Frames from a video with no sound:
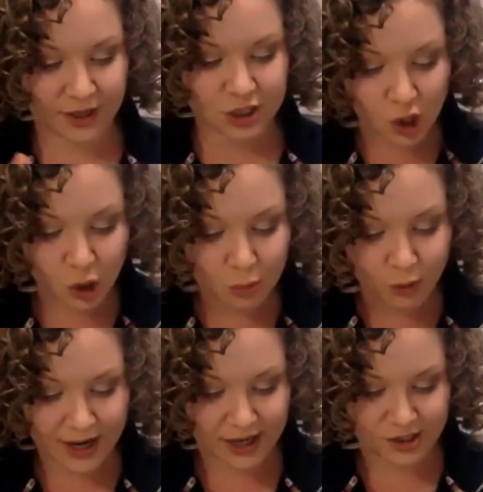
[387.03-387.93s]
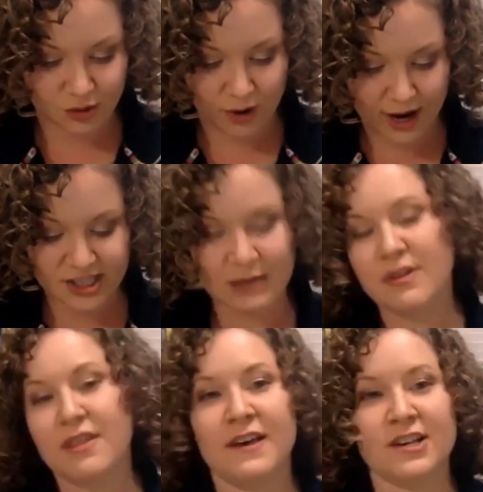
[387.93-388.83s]
the toe break isn't right, some of
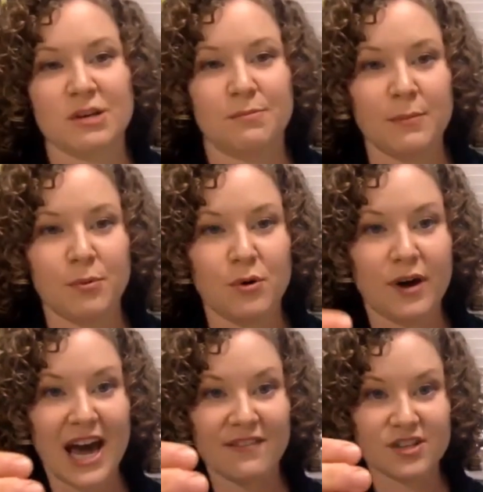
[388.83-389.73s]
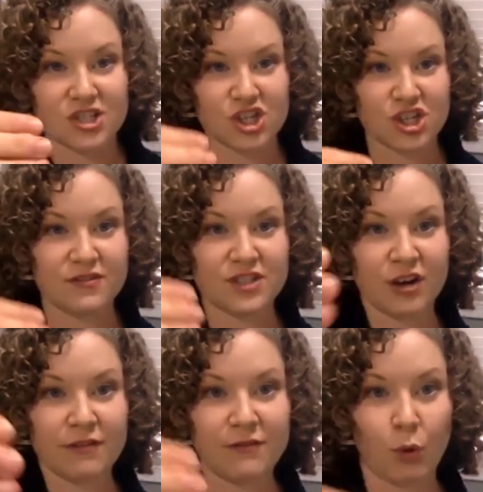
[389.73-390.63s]
the things that people have is
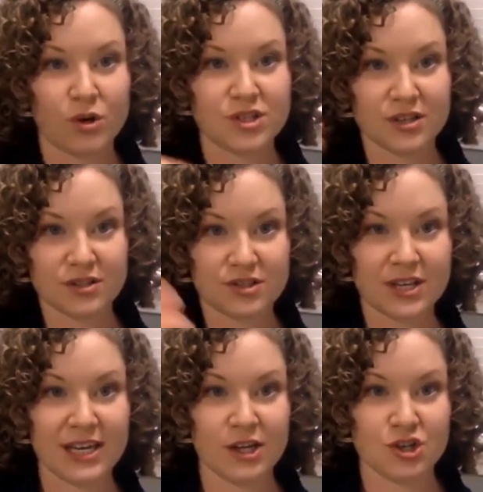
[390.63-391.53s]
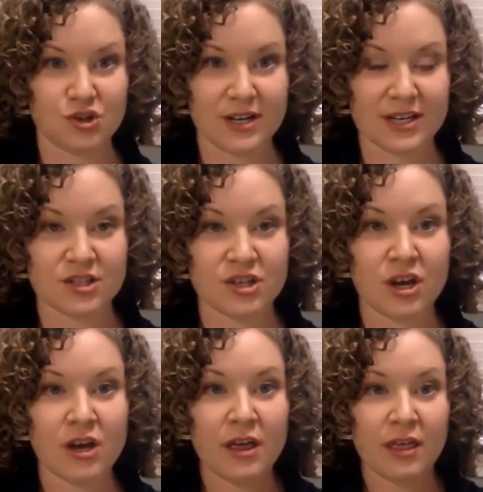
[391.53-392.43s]
shifting forces injuries,
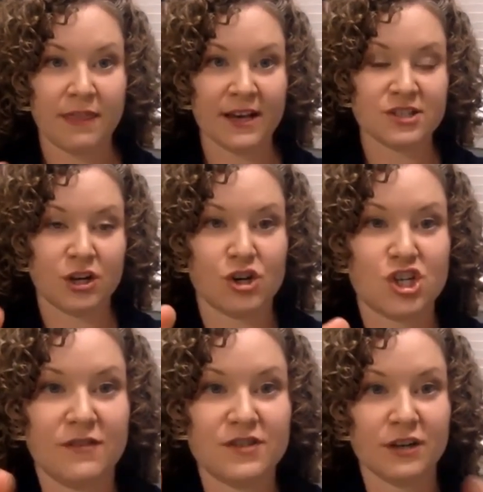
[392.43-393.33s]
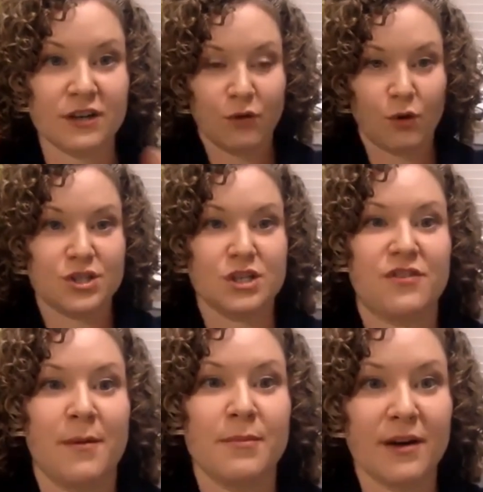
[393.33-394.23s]
things that are shifting forces
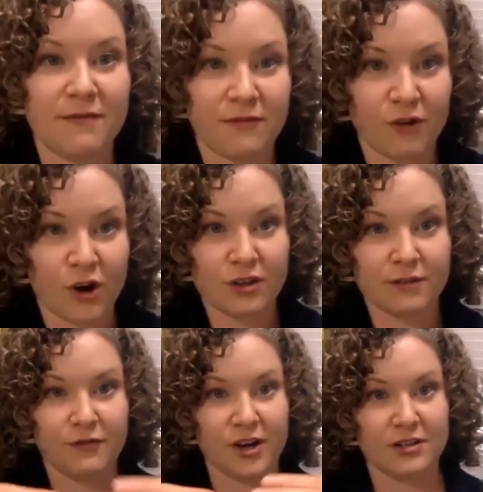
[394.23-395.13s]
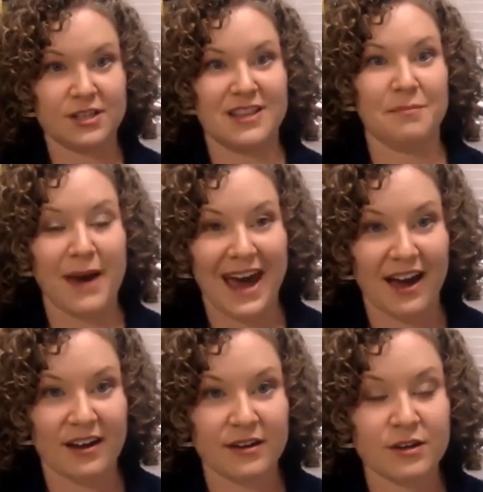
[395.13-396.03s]
from the front of the foot to the
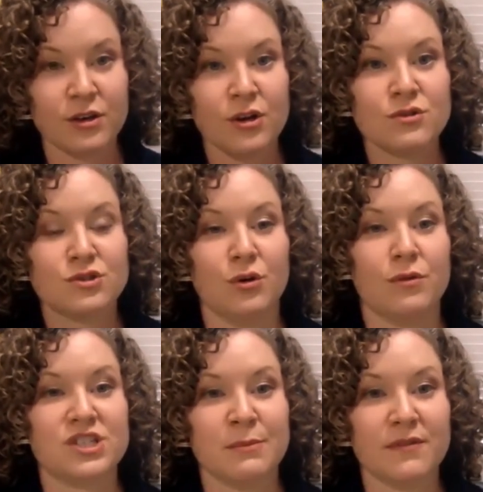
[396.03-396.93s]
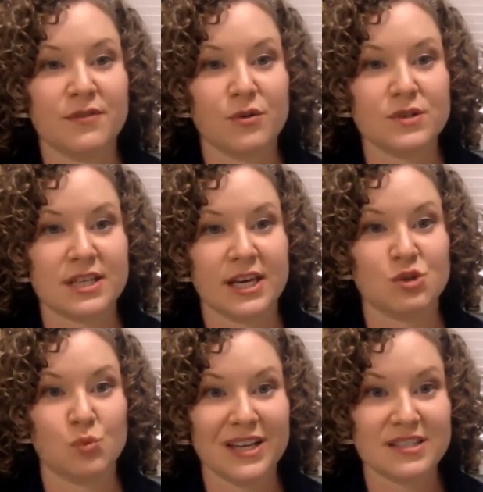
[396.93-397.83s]
back. So some of those things
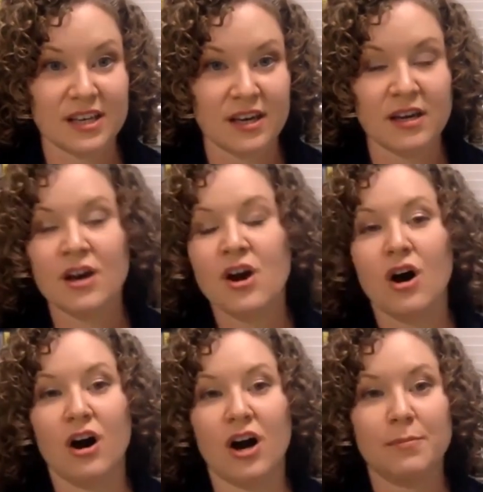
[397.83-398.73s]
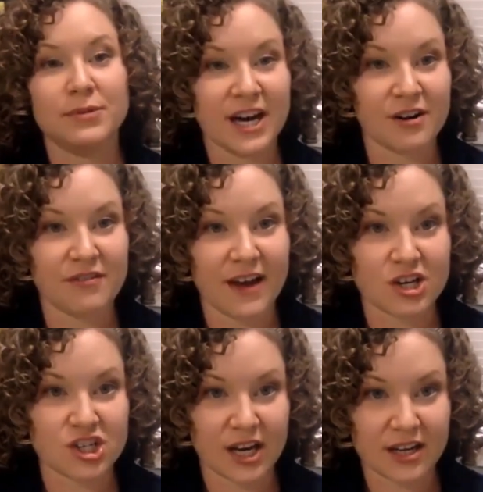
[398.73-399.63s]
we see are plantar
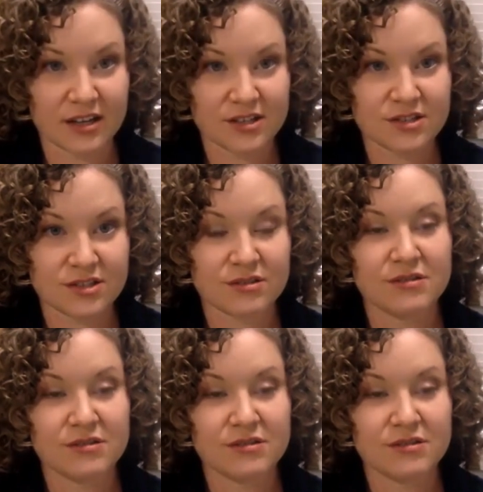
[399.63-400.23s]
fasciitis,